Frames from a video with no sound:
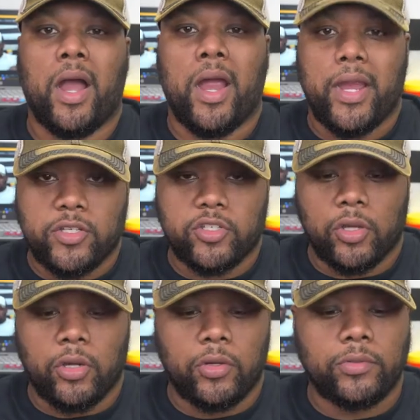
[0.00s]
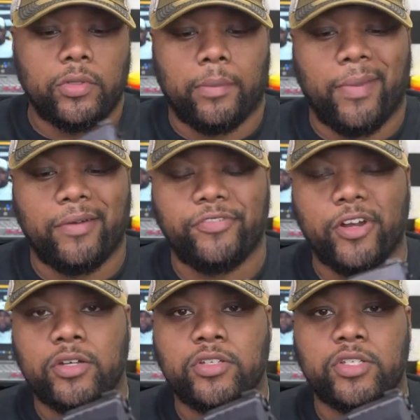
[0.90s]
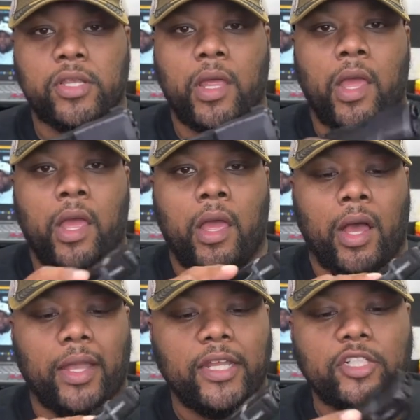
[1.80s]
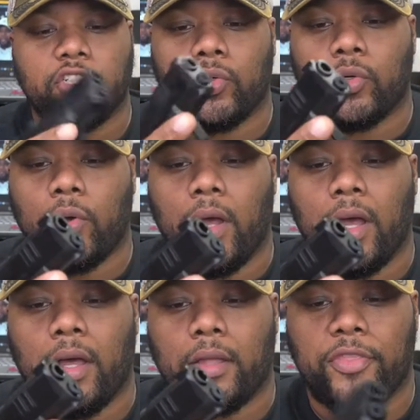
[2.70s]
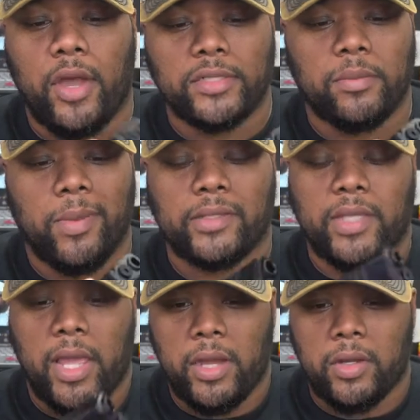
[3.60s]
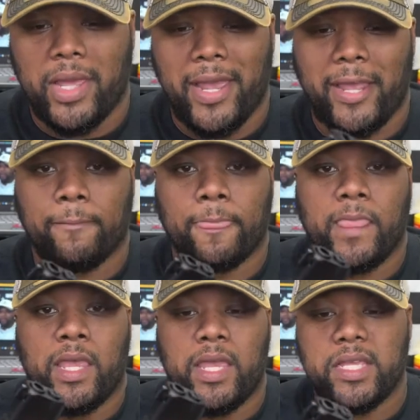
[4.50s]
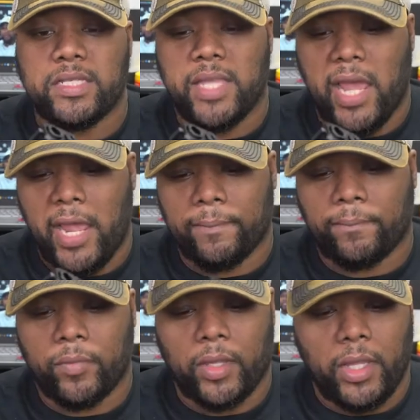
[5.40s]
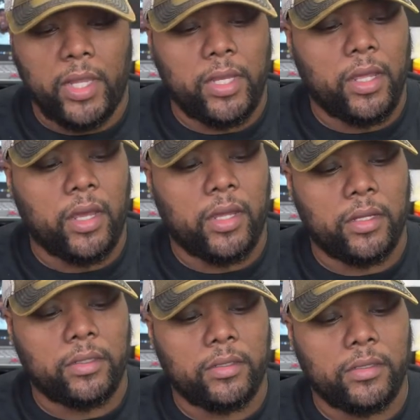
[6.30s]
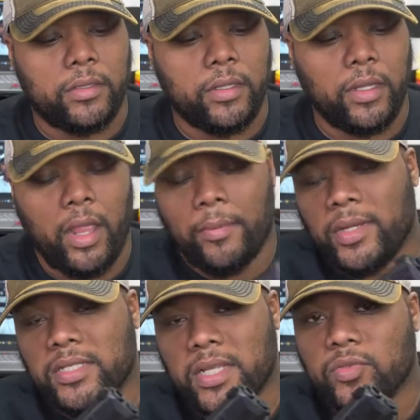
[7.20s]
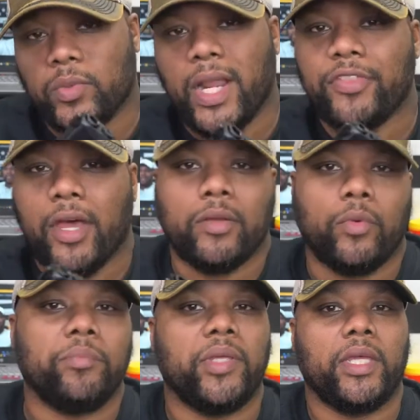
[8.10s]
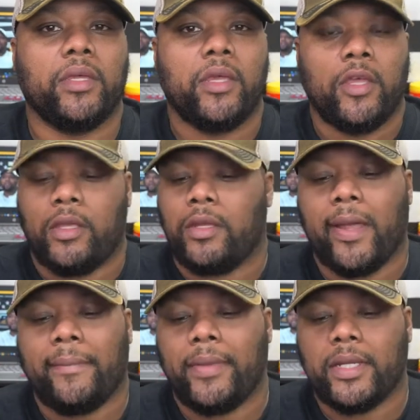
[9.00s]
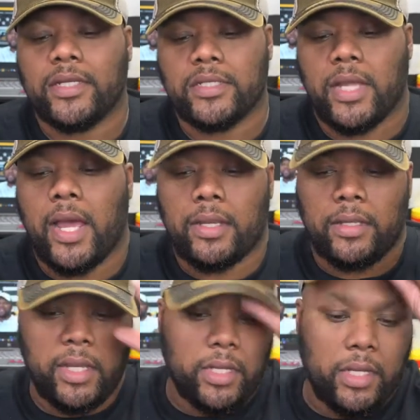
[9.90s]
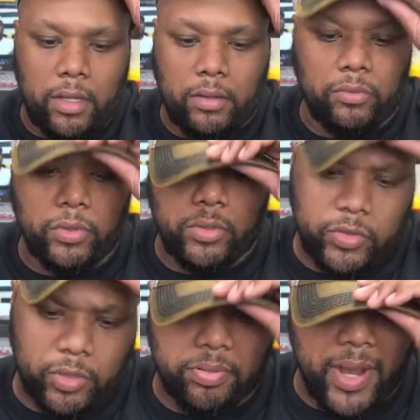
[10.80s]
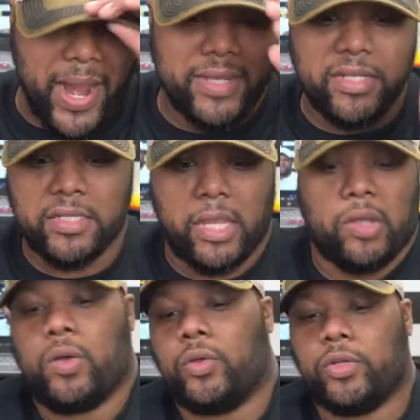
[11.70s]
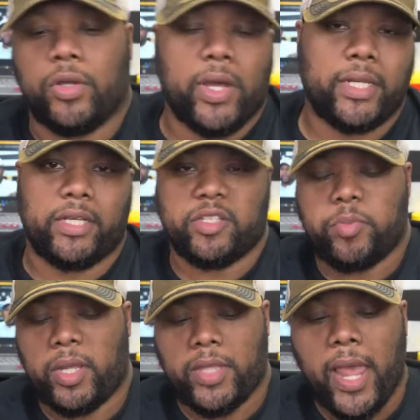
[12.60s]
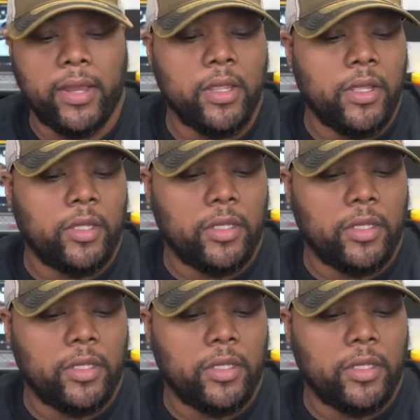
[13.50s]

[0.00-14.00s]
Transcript: All right, so my first initial uh, thoughts about the Hellcat is that it, uh, I mean, it's, it's what I thought it would be. You know what I mean? It's not any real surprises like, oh, you know, I didn't expect that.